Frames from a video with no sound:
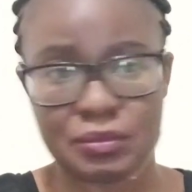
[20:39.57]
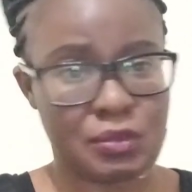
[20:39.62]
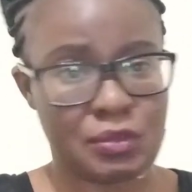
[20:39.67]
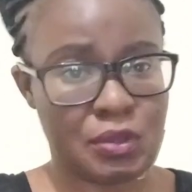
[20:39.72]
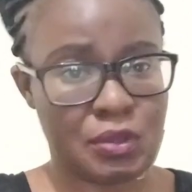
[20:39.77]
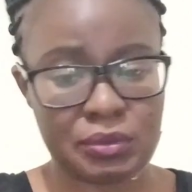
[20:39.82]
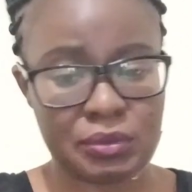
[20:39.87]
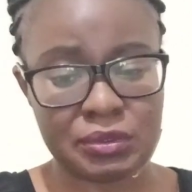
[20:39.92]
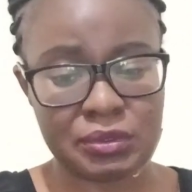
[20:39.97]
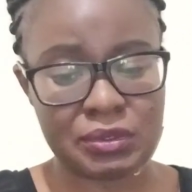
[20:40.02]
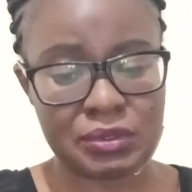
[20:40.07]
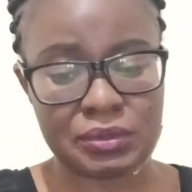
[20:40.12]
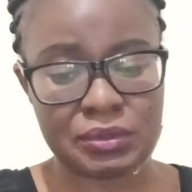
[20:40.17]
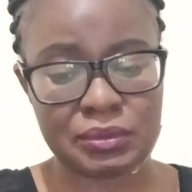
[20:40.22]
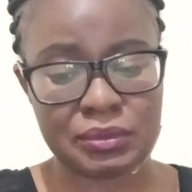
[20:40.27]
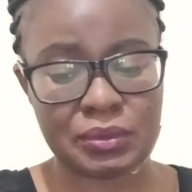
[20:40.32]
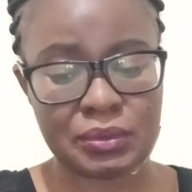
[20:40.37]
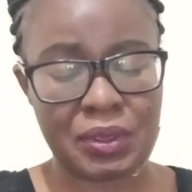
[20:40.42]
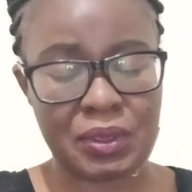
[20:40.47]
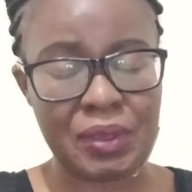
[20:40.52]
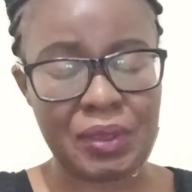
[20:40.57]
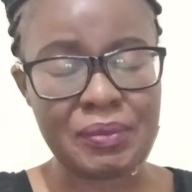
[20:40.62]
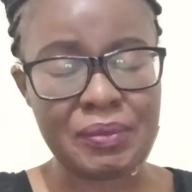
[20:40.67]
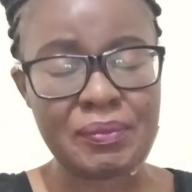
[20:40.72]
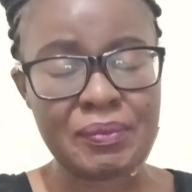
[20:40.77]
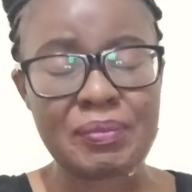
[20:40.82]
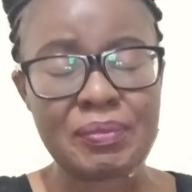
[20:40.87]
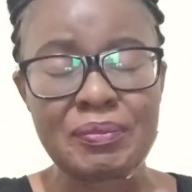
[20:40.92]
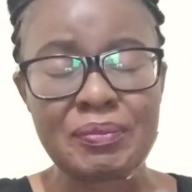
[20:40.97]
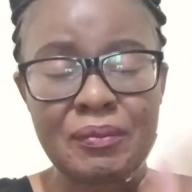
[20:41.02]
Don't. Okay.
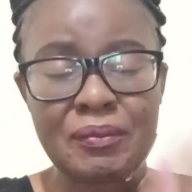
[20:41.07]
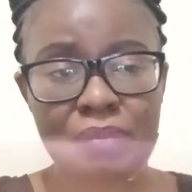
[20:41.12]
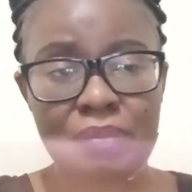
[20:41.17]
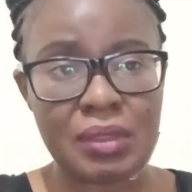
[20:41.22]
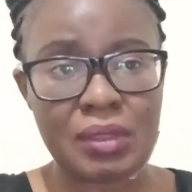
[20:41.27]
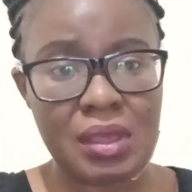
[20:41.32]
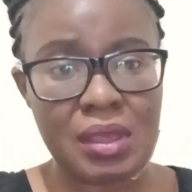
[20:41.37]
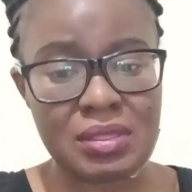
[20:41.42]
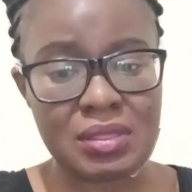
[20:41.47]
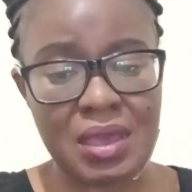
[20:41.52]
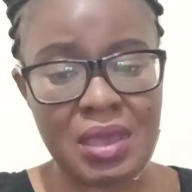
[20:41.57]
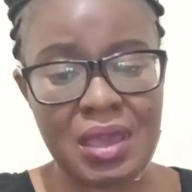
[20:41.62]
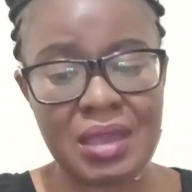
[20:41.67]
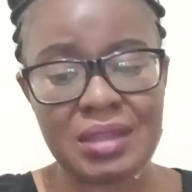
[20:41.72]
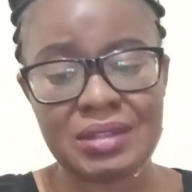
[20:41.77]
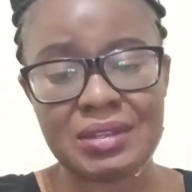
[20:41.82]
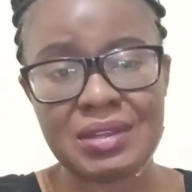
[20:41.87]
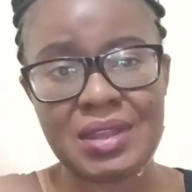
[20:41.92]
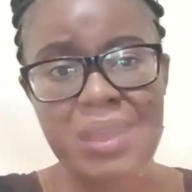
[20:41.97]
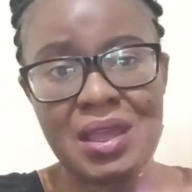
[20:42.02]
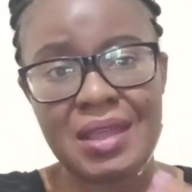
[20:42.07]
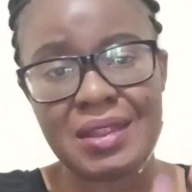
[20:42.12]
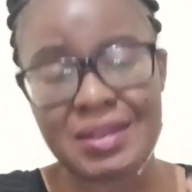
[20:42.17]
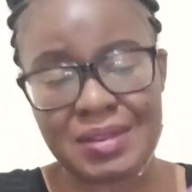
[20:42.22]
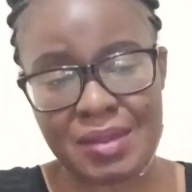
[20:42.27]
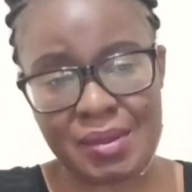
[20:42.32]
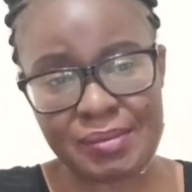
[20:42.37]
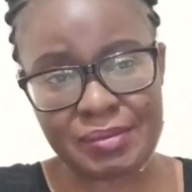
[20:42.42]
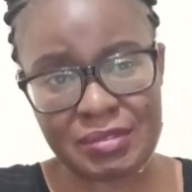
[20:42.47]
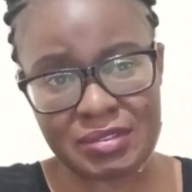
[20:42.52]
Then
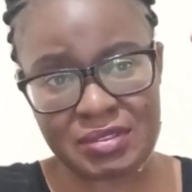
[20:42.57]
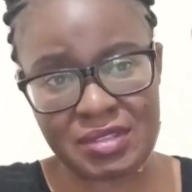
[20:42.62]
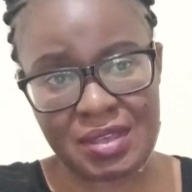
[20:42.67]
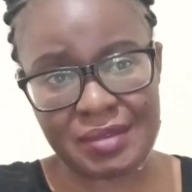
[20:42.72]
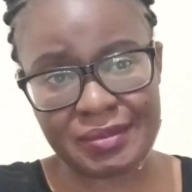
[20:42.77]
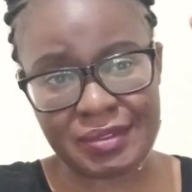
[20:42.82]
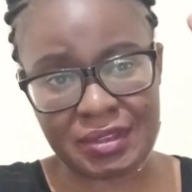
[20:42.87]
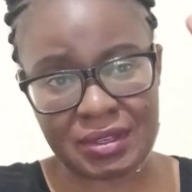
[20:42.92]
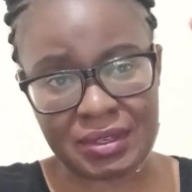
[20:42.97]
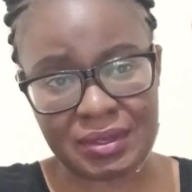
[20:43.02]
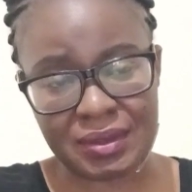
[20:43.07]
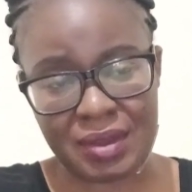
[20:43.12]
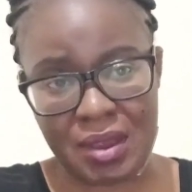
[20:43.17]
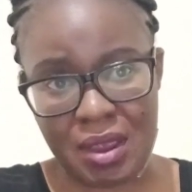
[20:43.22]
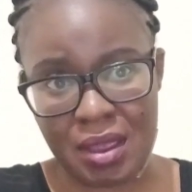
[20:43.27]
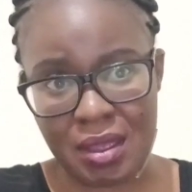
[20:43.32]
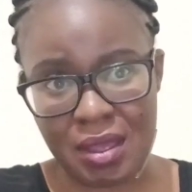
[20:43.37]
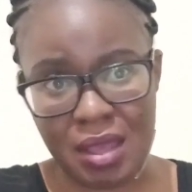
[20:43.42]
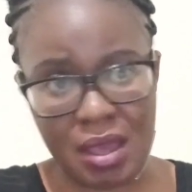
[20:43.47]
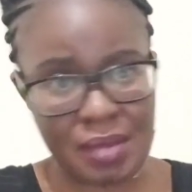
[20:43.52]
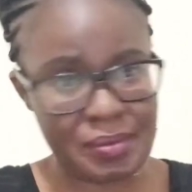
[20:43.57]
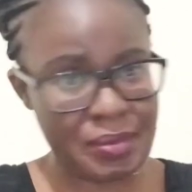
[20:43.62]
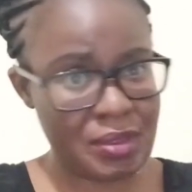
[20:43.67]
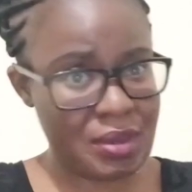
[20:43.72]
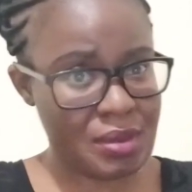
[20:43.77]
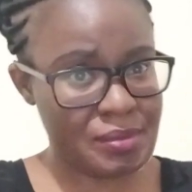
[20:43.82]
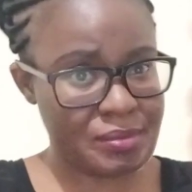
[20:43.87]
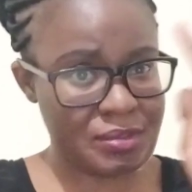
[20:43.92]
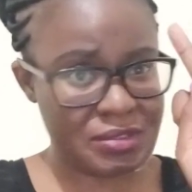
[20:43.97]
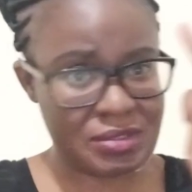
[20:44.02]
number 7, yeah? Are we
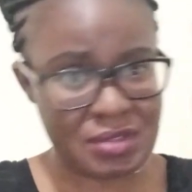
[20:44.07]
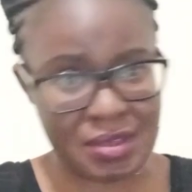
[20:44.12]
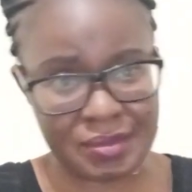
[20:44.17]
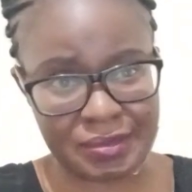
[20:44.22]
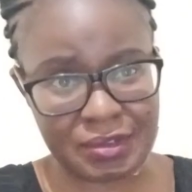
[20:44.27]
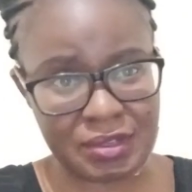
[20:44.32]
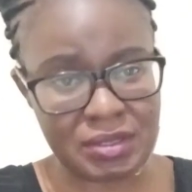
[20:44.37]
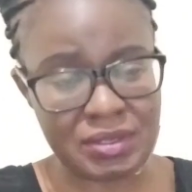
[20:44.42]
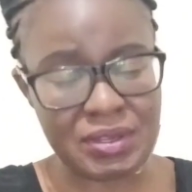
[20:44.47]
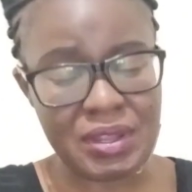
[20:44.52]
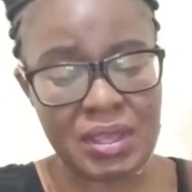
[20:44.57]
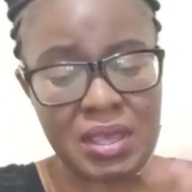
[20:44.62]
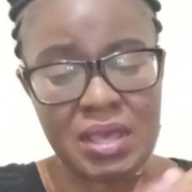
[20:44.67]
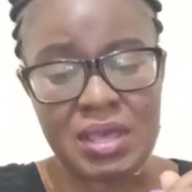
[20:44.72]
number 7?